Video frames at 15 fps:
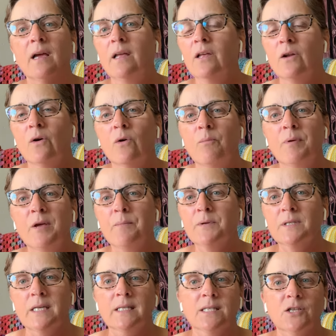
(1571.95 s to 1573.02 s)
you know,
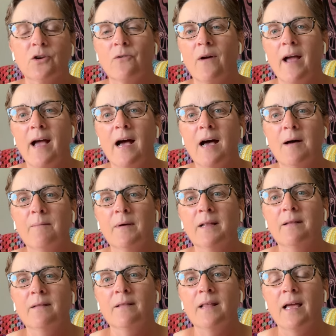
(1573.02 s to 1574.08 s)
people's Instagram
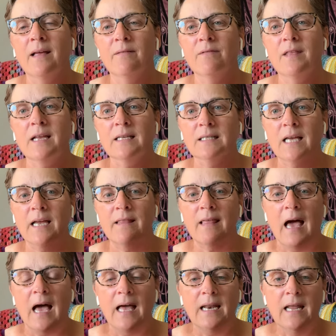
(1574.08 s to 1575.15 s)
and, and things like
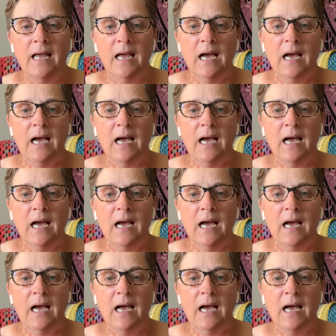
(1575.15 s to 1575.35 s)
that.